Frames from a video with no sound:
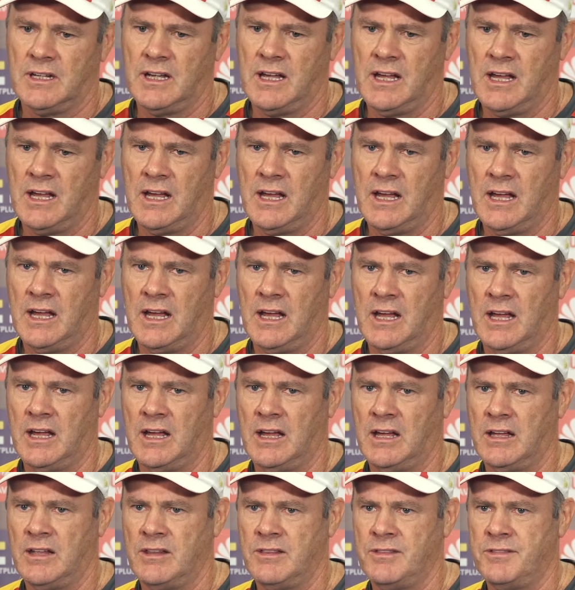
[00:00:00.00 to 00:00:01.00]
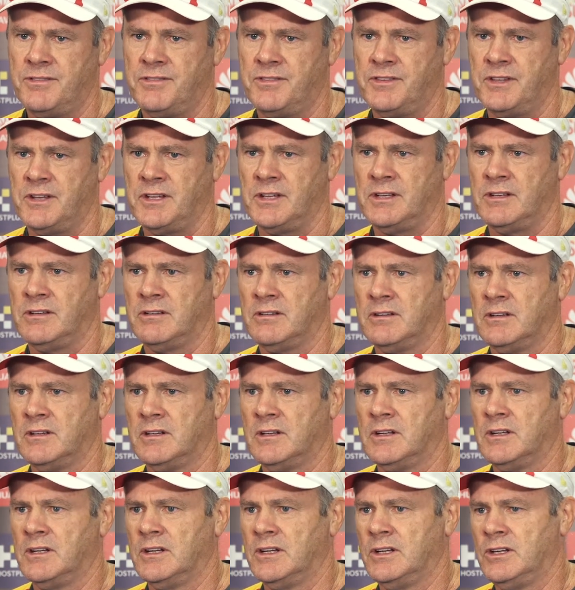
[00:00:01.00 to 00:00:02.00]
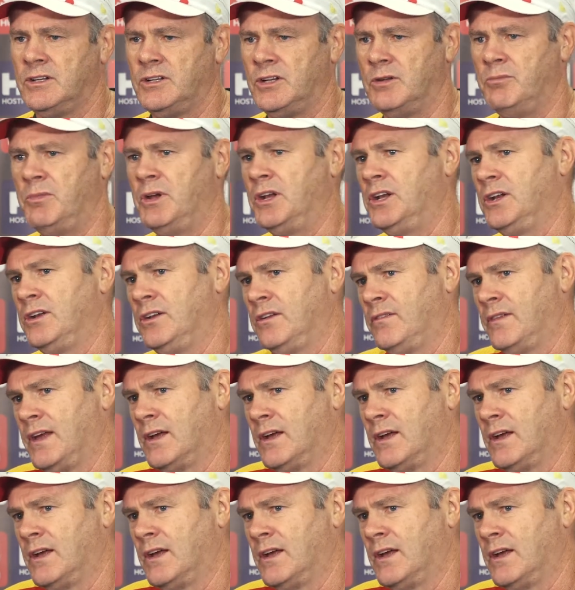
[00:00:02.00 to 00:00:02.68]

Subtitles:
The humidity